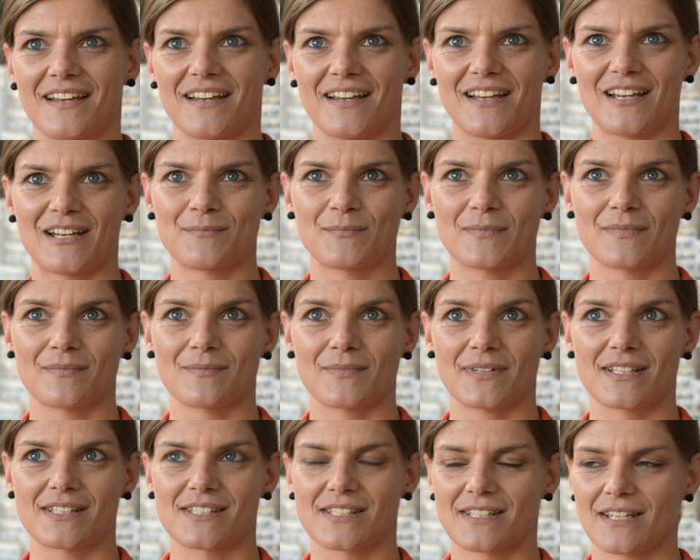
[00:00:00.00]

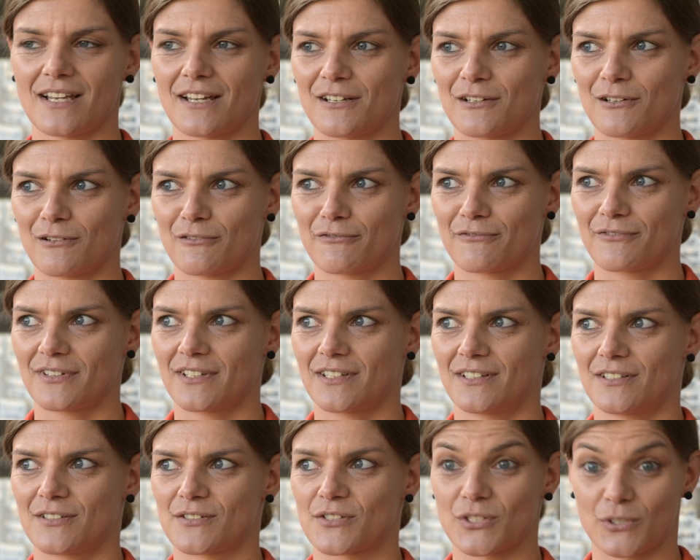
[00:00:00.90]
It started off
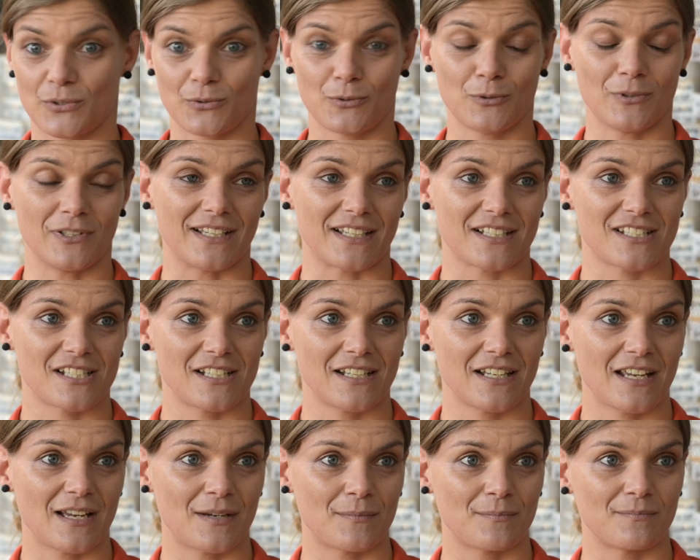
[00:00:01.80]
in school,
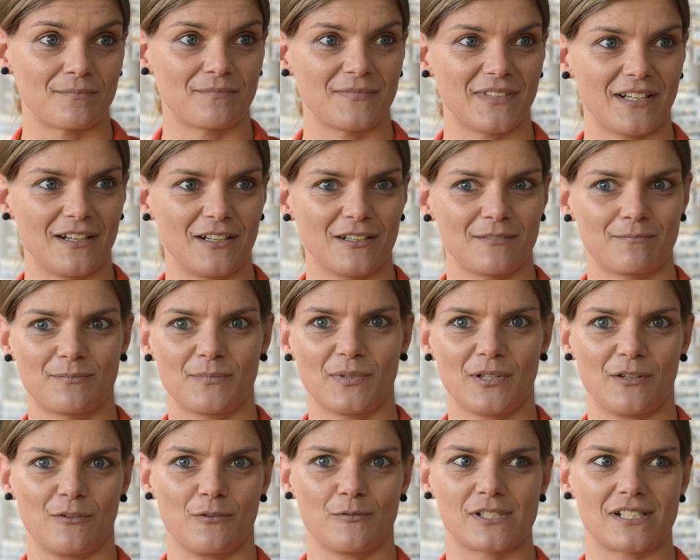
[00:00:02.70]
actually. I've
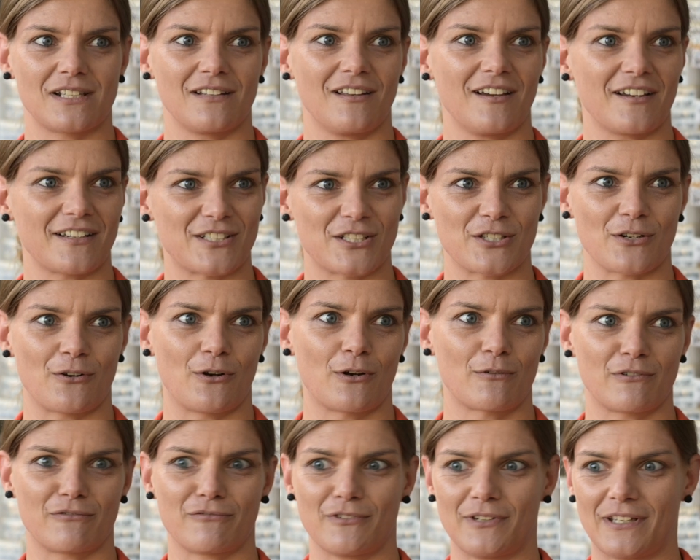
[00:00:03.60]
always liked
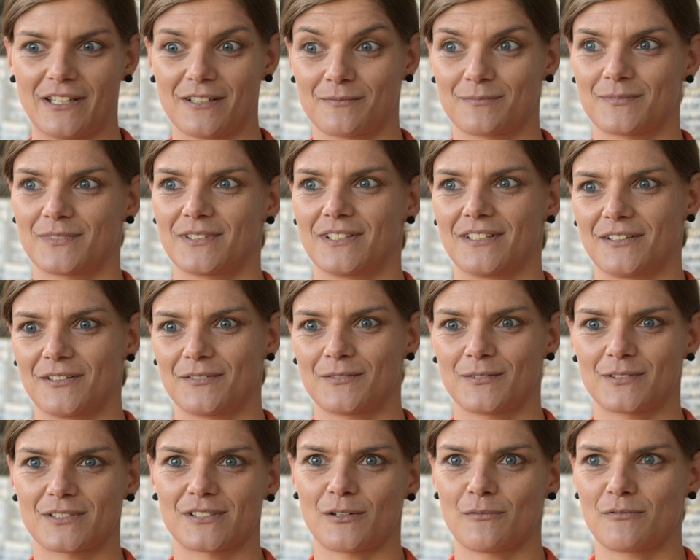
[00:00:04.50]
geography,
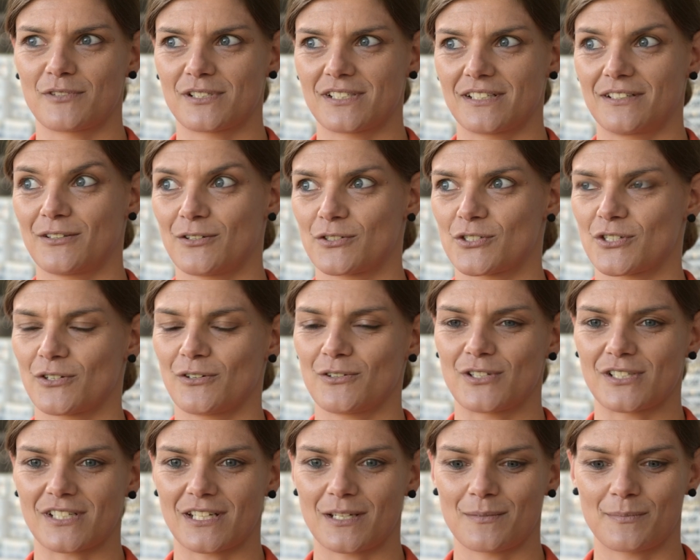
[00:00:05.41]
it's obviously not
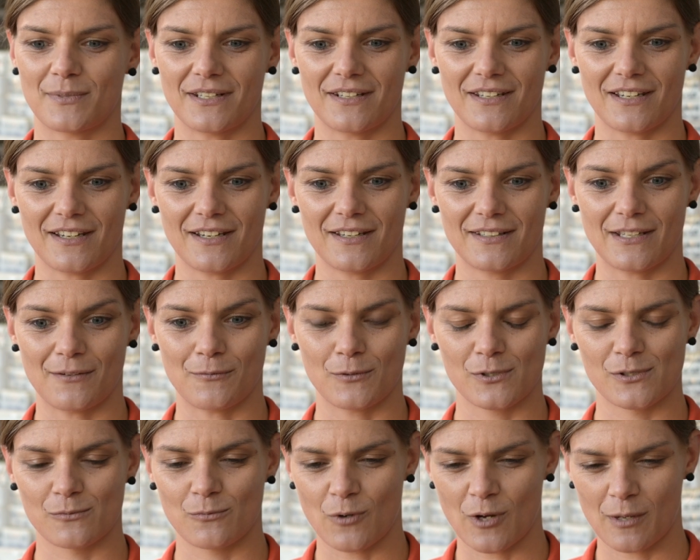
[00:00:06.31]
geology, but there
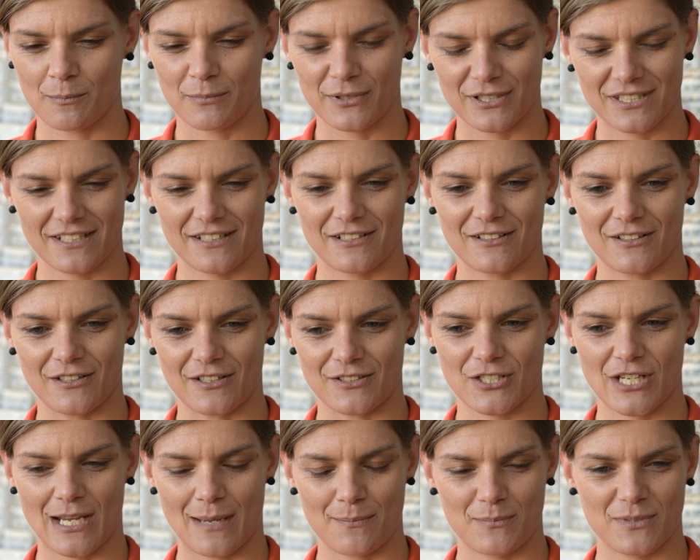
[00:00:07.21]
was one particular
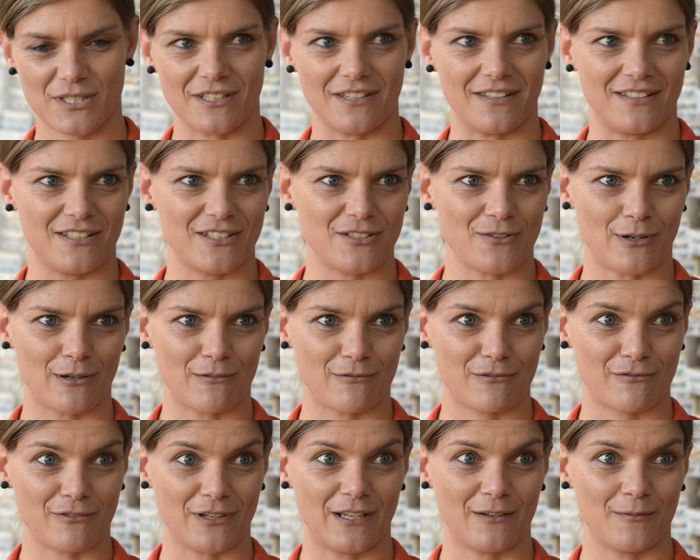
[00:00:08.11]
chapter in
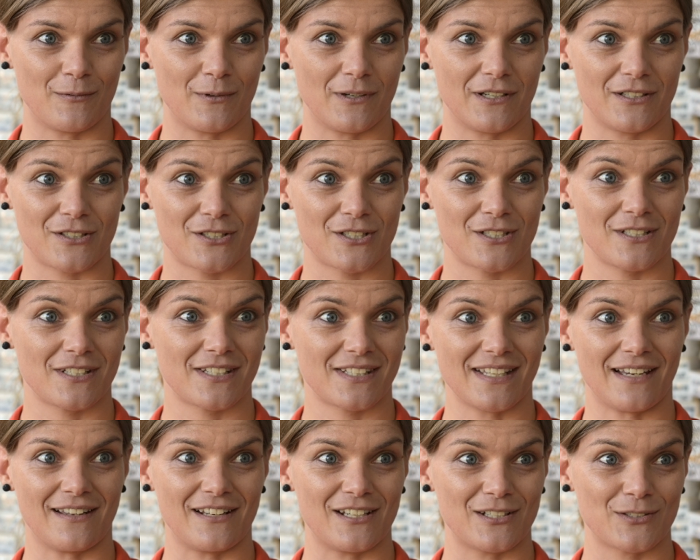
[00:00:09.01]
geography which
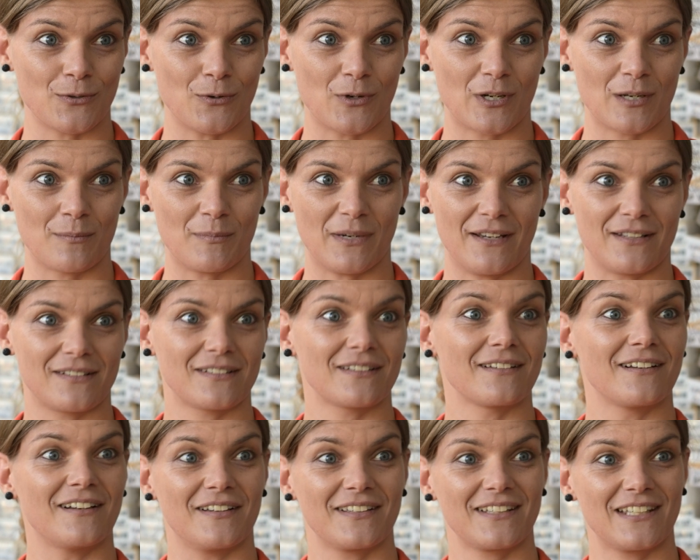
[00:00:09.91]
started talking about,
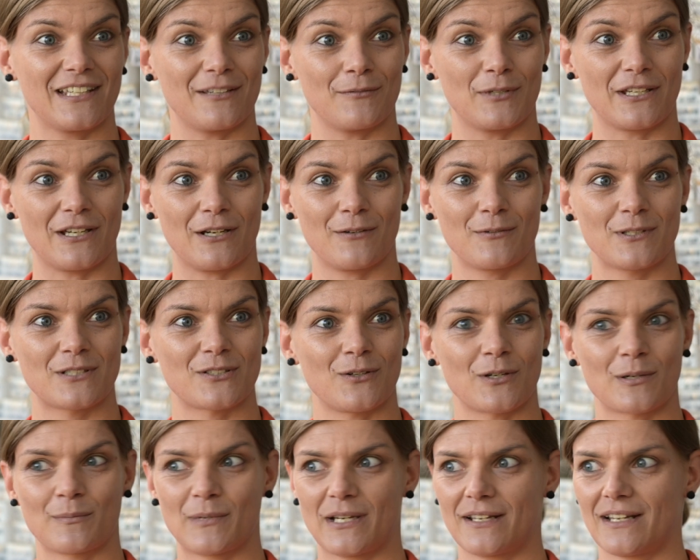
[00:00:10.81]
we're
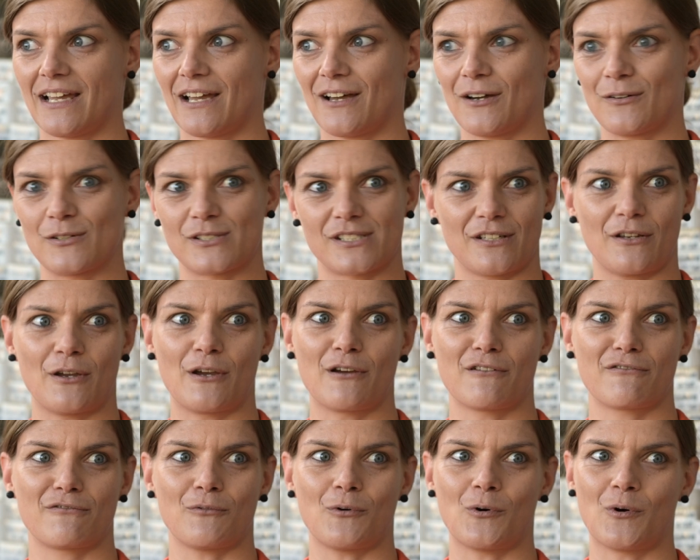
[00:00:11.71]
talking about how is the
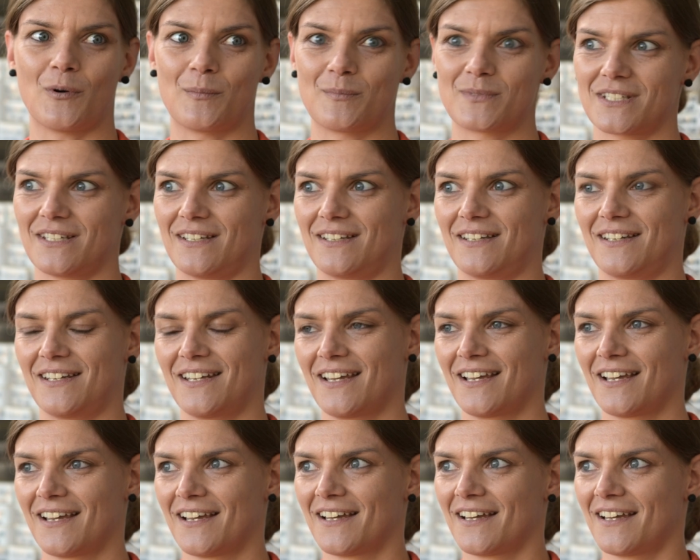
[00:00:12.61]
earth formed,
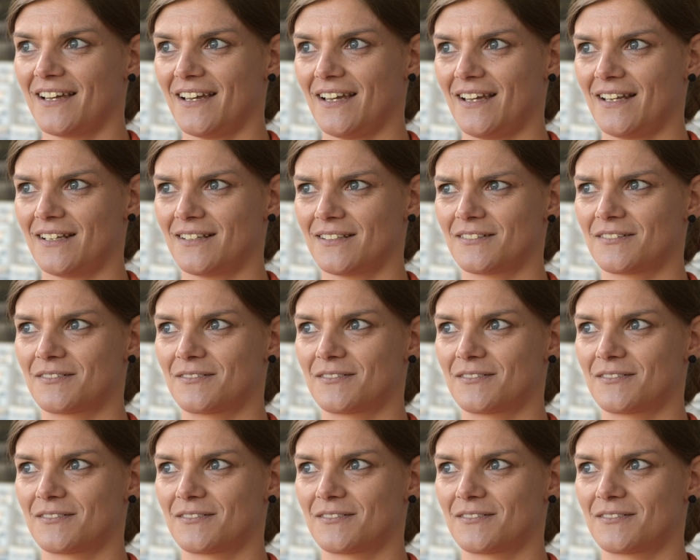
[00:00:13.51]
and